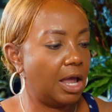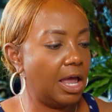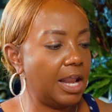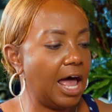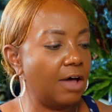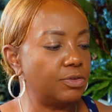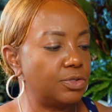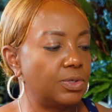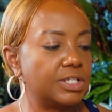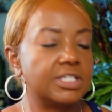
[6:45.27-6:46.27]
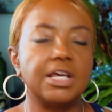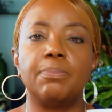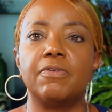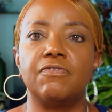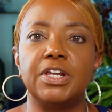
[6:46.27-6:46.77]
and I'll do a
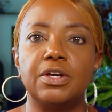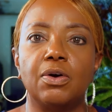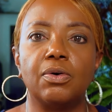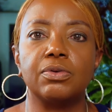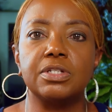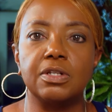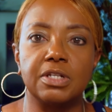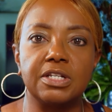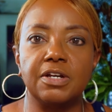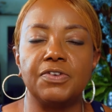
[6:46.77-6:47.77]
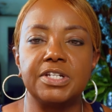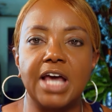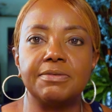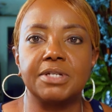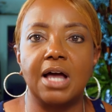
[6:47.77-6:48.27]
separate video on the different
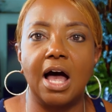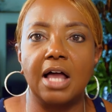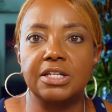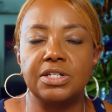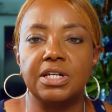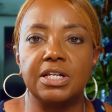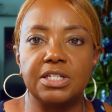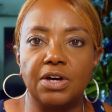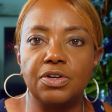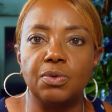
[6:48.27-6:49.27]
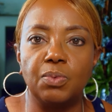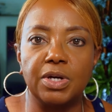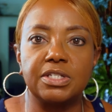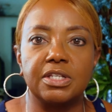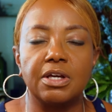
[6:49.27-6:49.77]
types of collagen and tell you
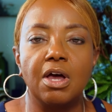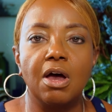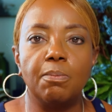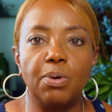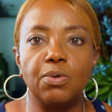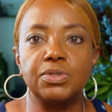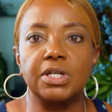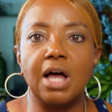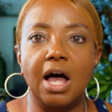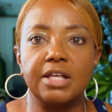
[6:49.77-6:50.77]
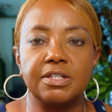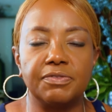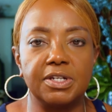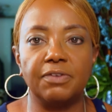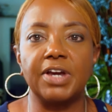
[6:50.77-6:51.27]
what's the pros and cons of the
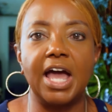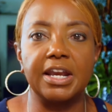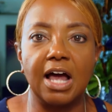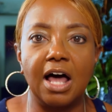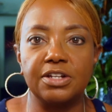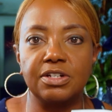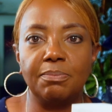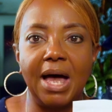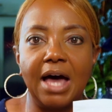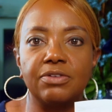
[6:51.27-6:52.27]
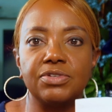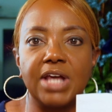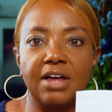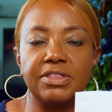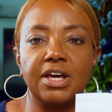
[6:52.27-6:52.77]
different kind of collagen powders
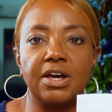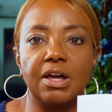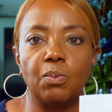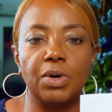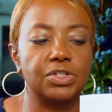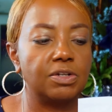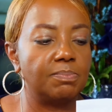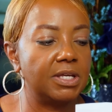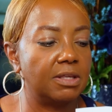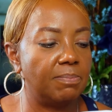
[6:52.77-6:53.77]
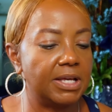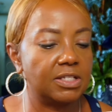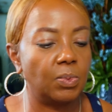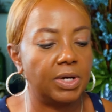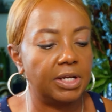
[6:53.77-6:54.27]
out there and what should be the
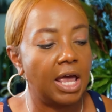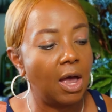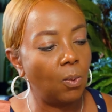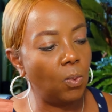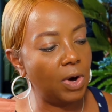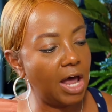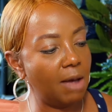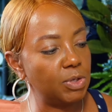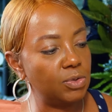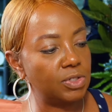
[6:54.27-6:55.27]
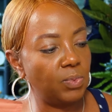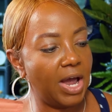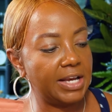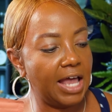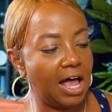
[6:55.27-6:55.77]
best one. What I'm using
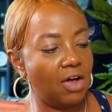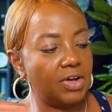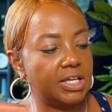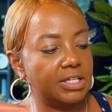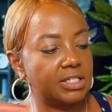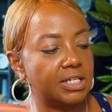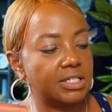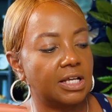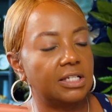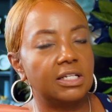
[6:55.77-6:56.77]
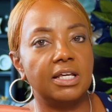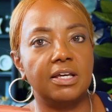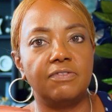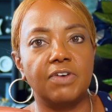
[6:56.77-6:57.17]
right now is this Live